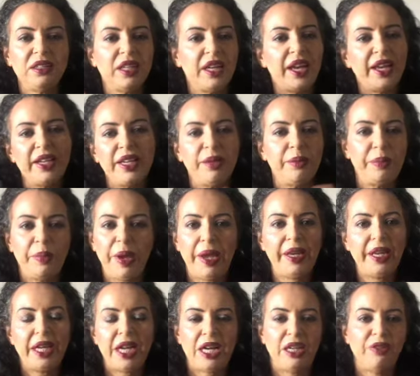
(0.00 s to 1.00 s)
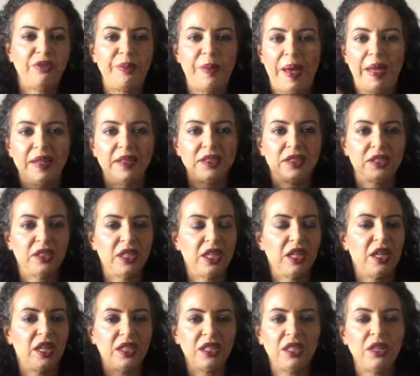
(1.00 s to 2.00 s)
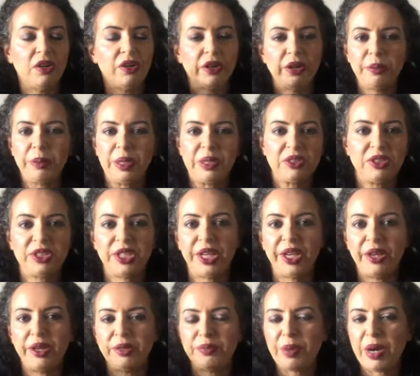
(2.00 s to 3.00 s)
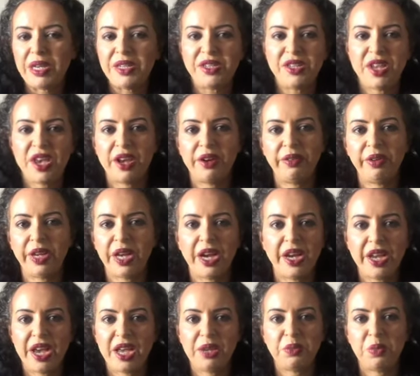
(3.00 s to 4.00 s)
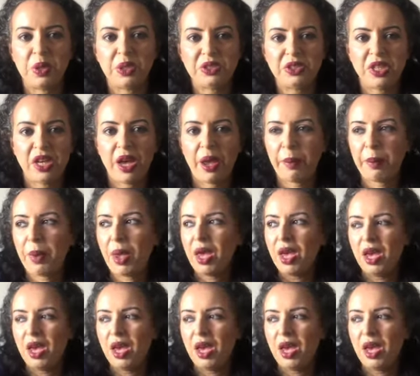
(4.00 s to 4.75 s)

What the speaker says: any kind of palette, you know, Laura Mercier by Terry, I had one time.